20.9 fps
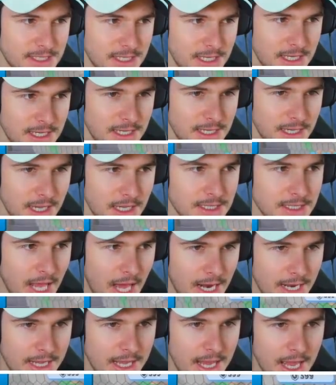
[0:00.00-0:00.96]
uh, a
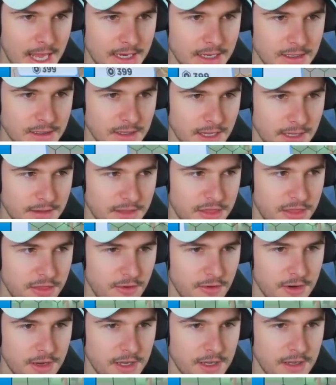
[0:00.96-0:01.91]
lot of candy, like
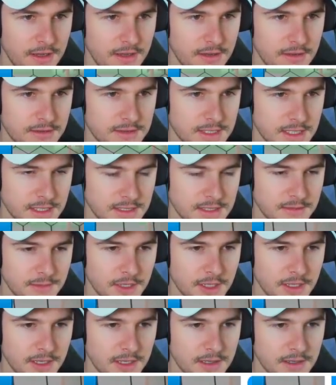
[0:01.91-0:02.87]
30, 60
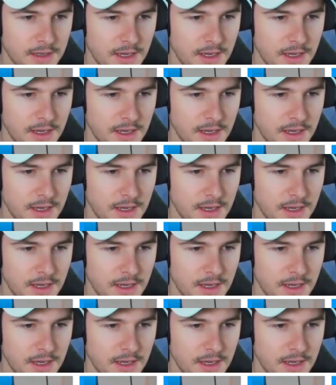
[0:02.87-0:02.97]
million.